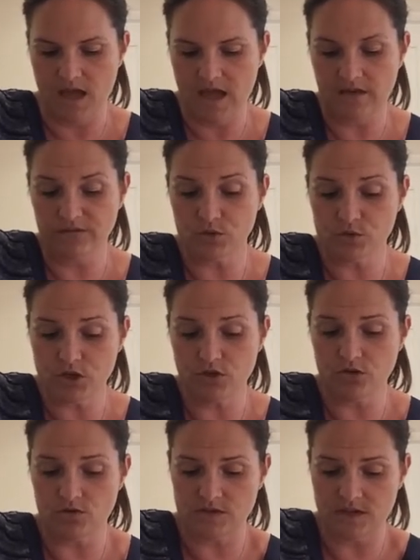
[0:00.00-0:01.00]
If you do
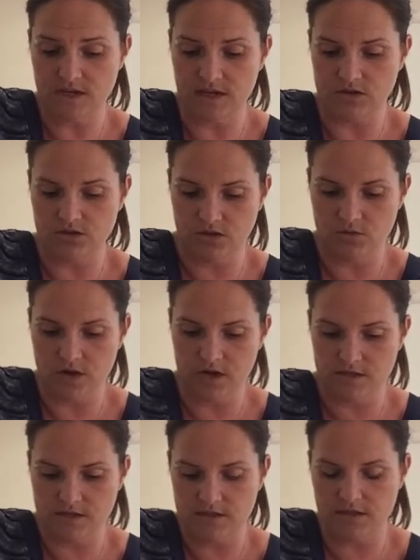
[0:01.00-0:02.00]
use the electric
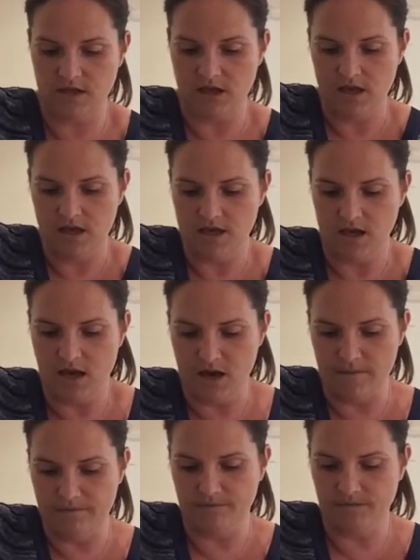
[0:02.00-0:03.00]
whisk,
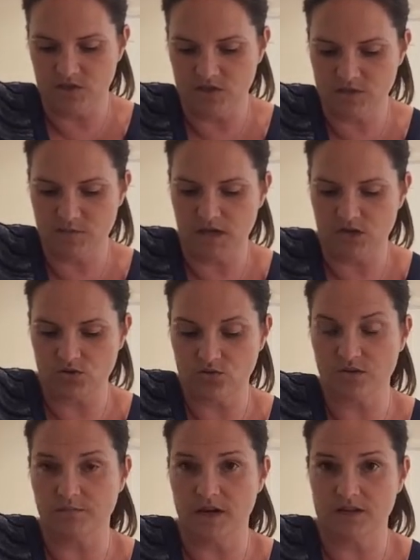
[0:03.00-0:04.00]
just make sure
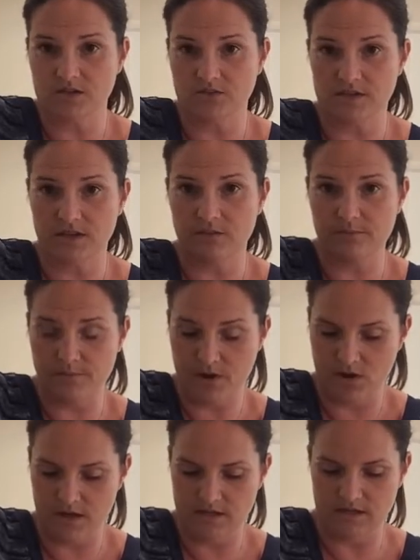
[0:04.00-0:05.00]
the butter is
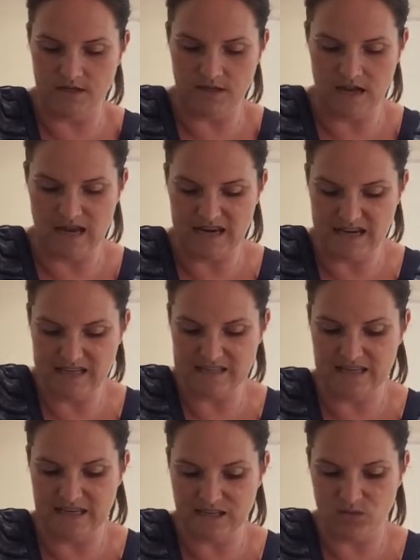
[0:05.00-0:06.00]
combined at
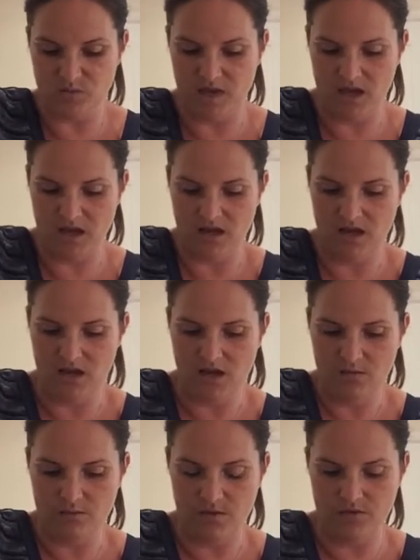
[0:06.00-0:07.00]
least a little bit
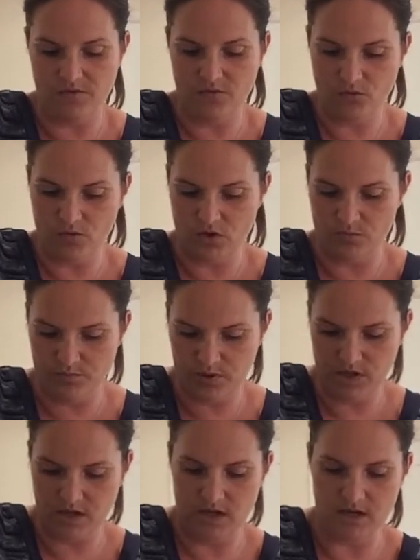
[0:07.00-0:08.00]
before you
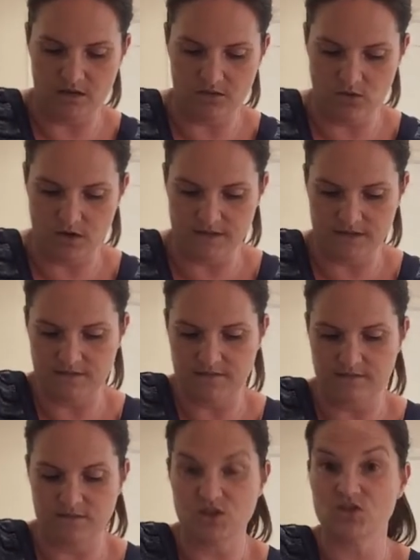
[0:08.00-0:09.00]
put it in, otherwise
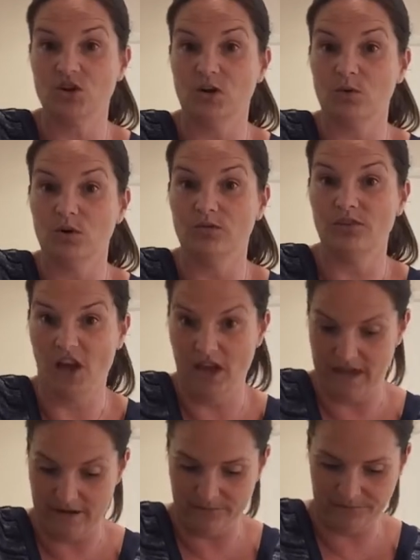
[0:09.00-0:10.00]
the sugar will all fly
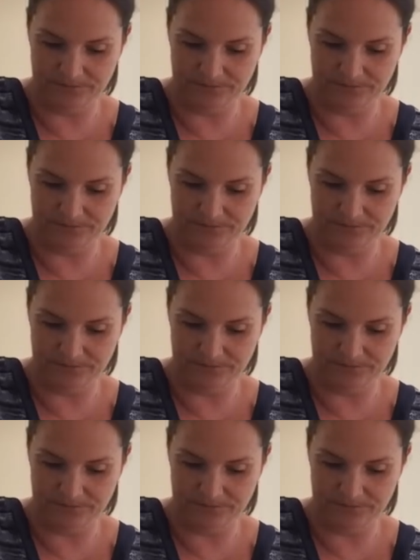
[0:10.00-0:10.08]
out.